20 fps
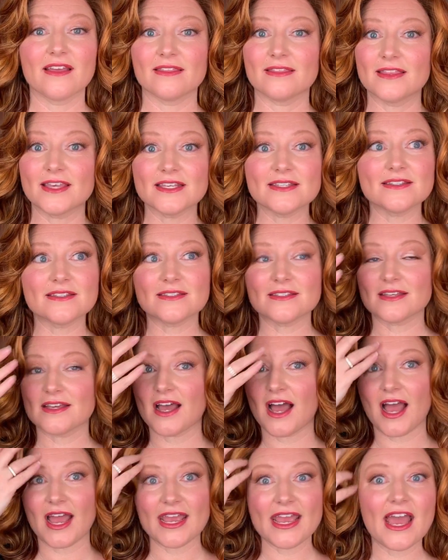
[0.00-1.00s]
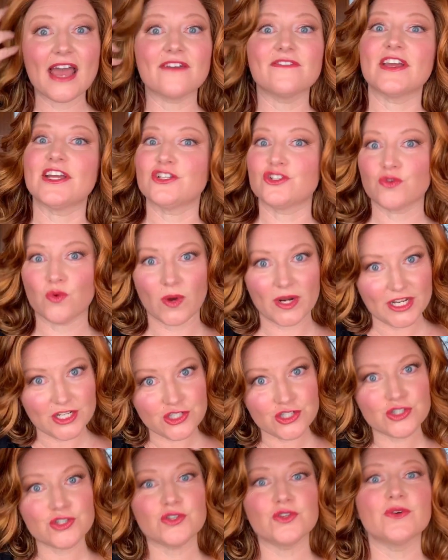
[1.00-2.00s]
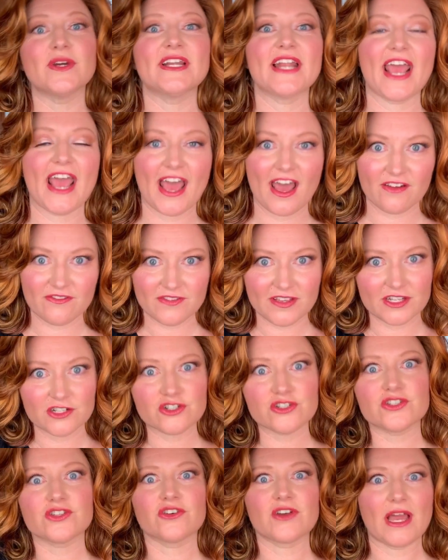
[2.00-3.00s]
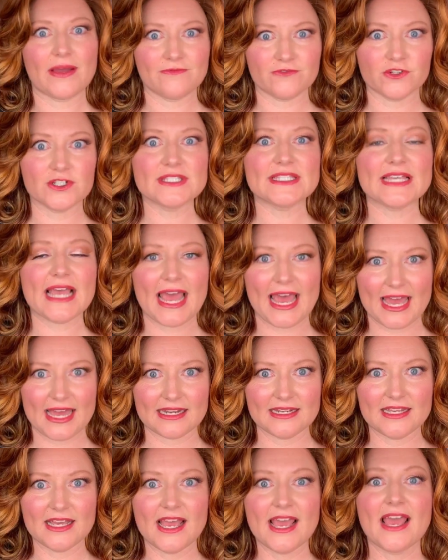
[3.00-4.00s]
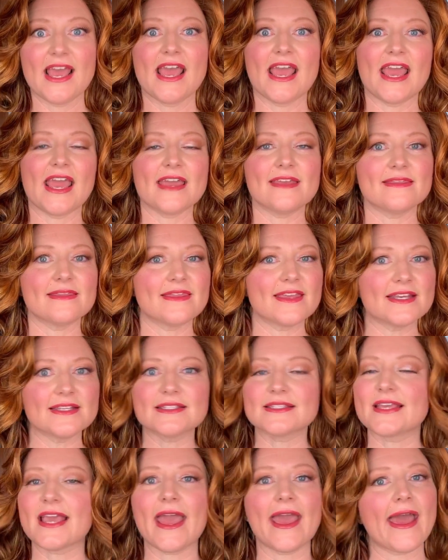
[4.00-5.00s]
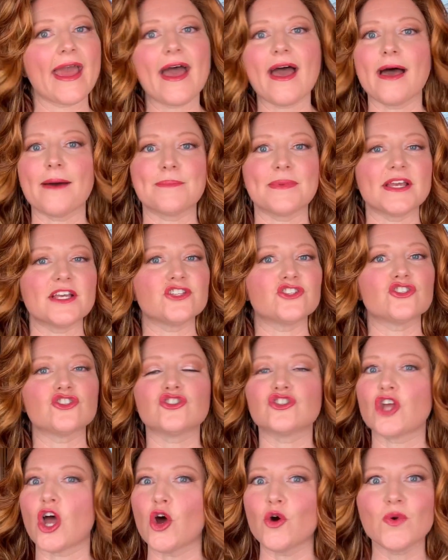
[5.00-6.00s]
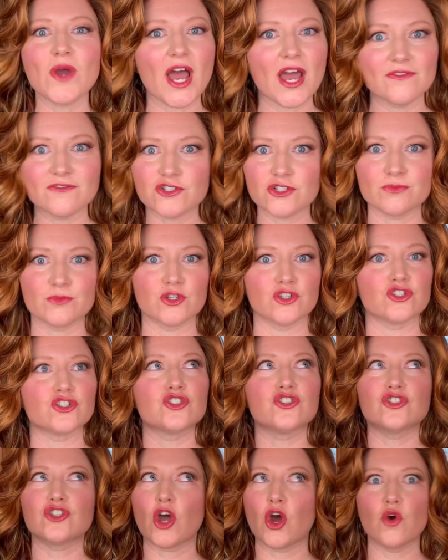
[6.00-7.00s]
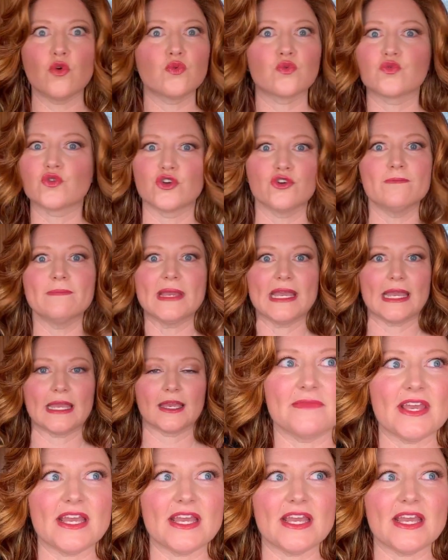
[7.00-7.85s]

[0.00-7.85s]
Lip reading: I have a 22.5-inch circumference head, and this cap is so comfortable, so roomy.